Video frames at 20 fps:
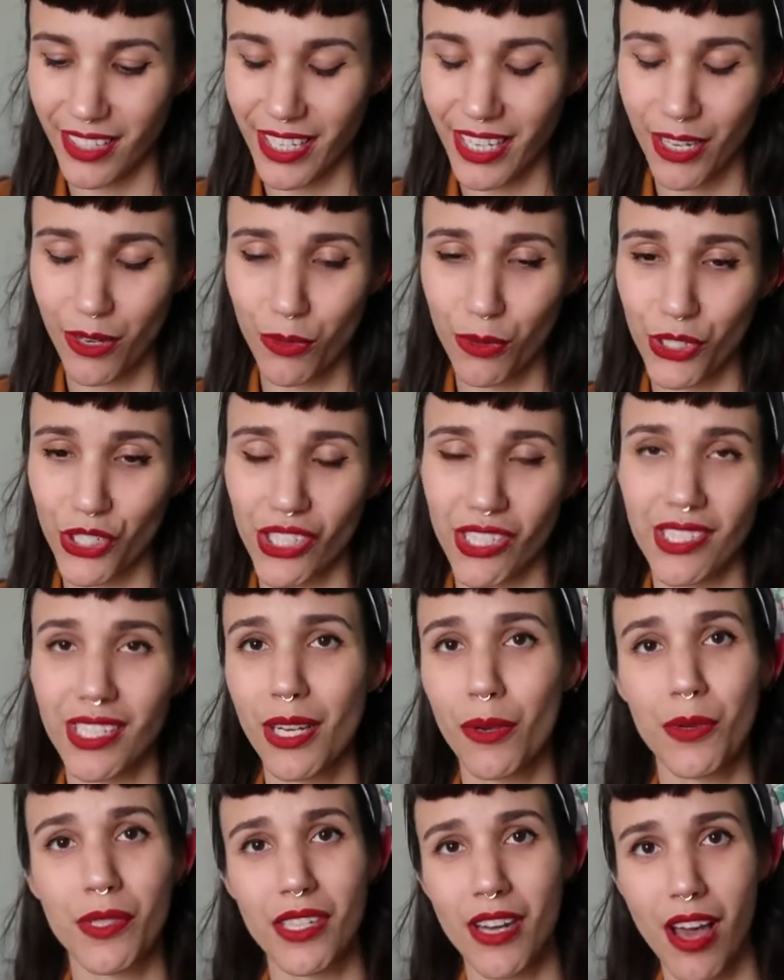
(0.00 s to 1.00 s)
it was just,
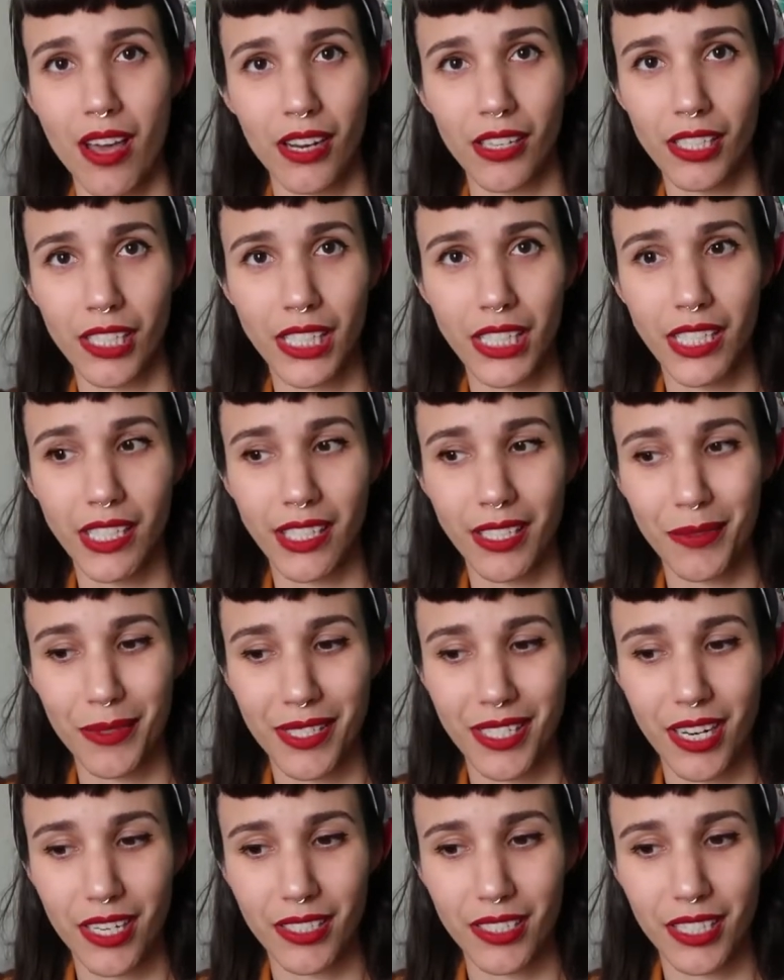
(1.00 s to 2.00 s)
it was not a look. It
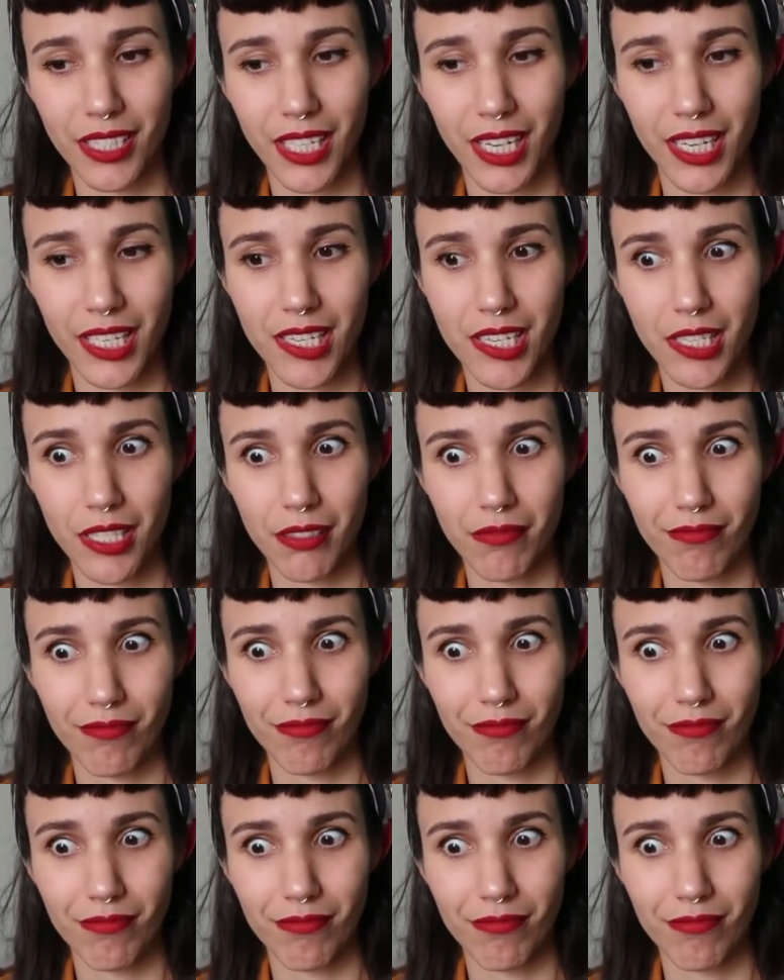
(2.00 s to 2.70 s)
was not a look, guys.